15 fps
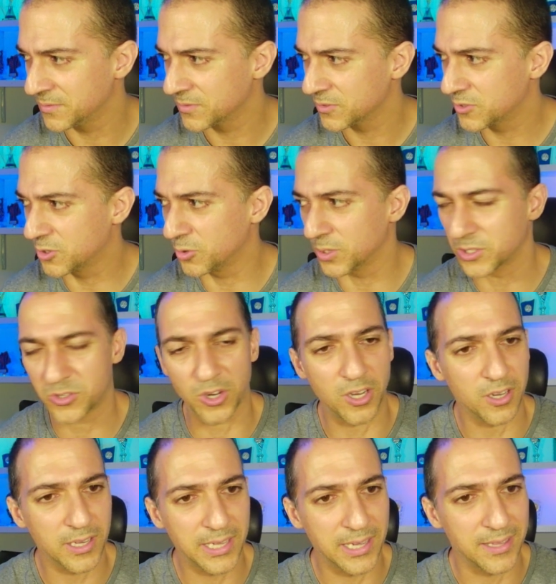to a draw
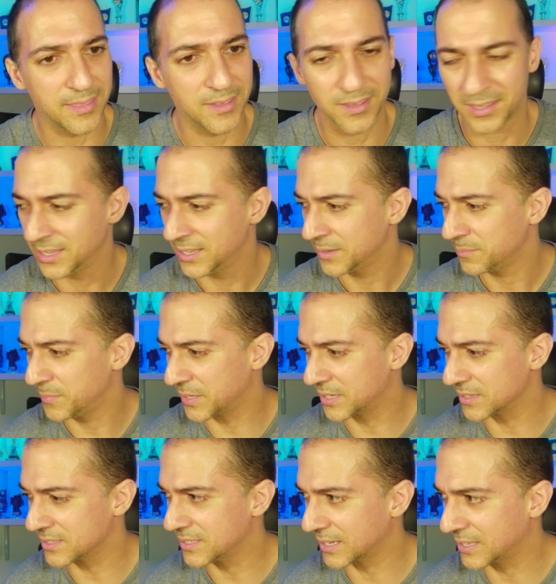again,
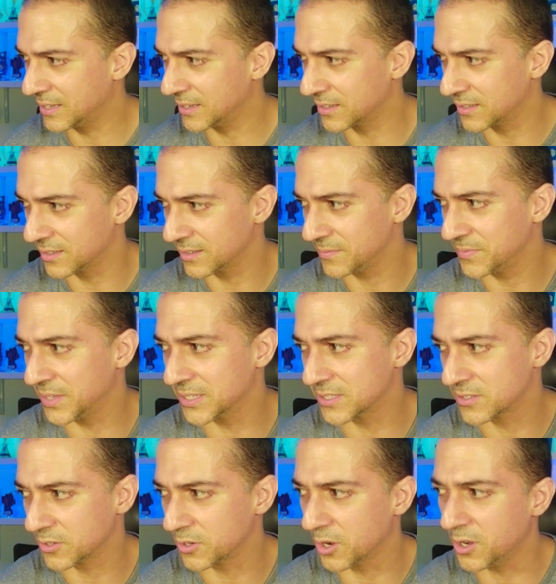because the king needs
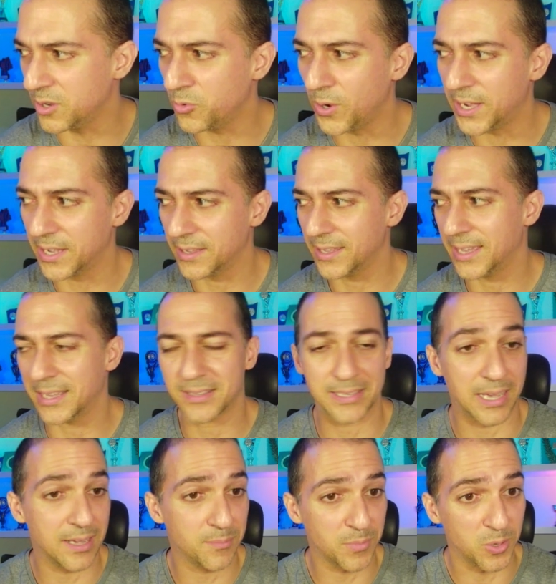to go away, and
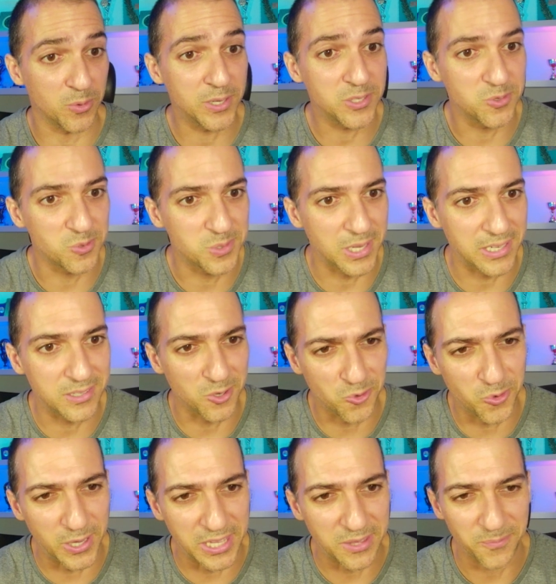I'm going to take the
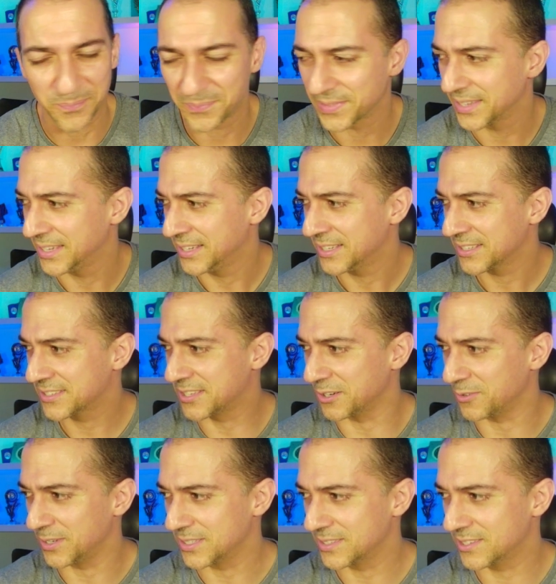queen. So
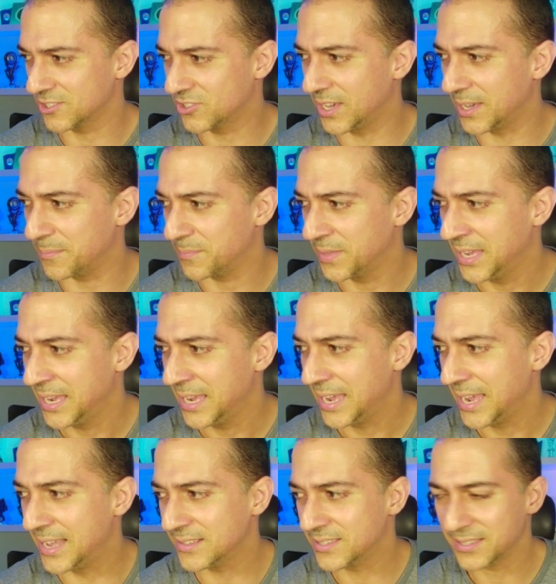it's a shame.
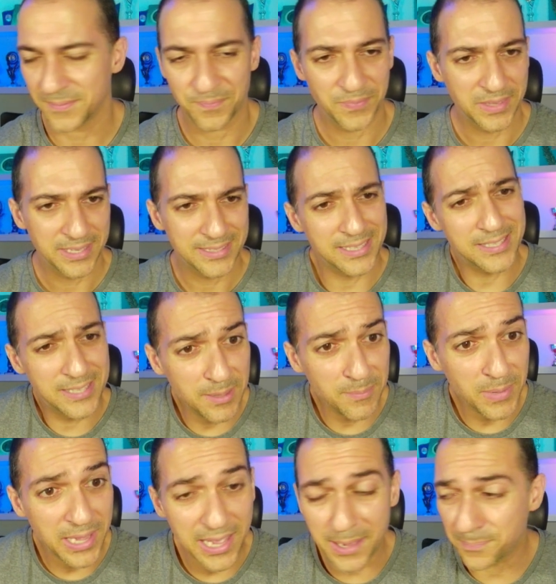And the same
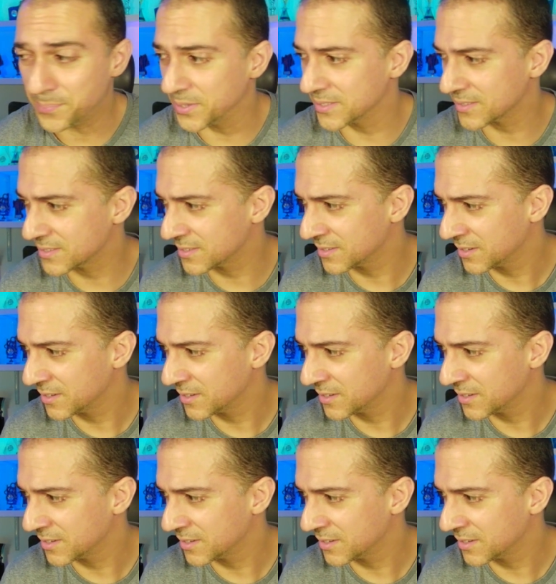happens